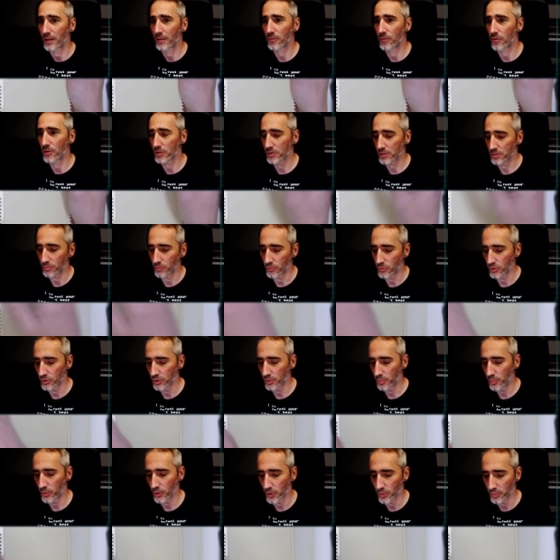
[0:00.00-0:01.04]
was more
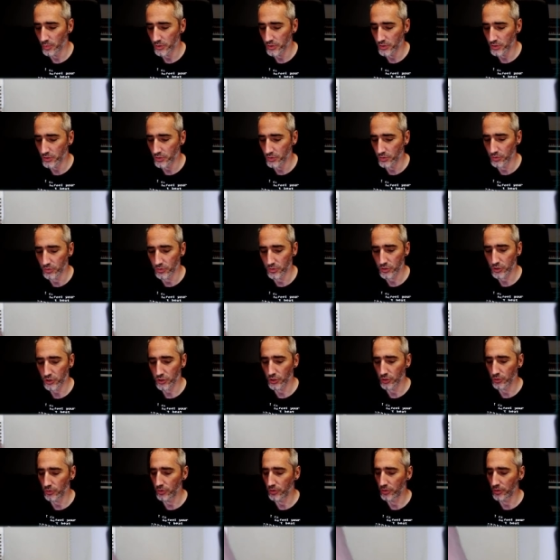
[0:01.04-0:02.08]
the purpose to
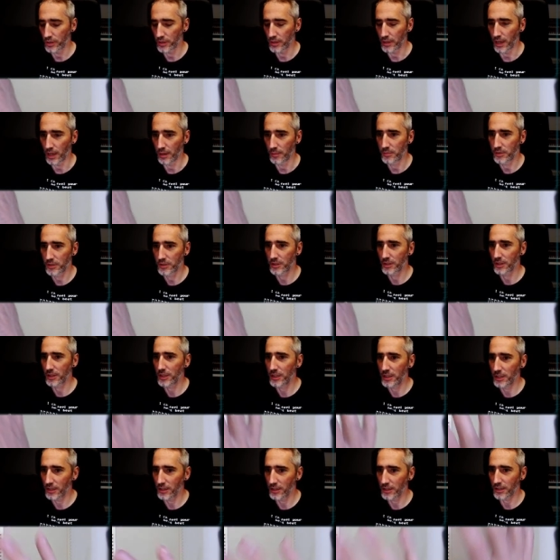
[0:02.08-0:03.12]
show you that I'm still
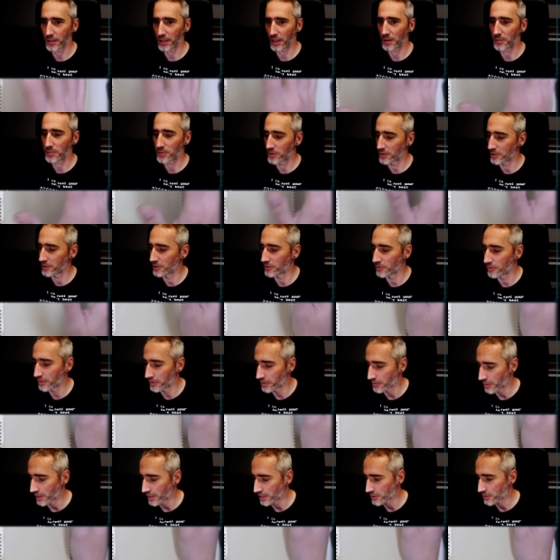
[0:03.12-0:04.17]
here, that I'm still
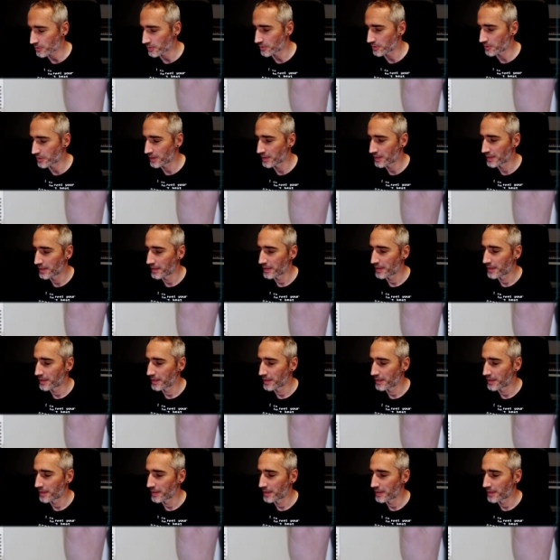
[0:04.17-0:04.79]
doing retro,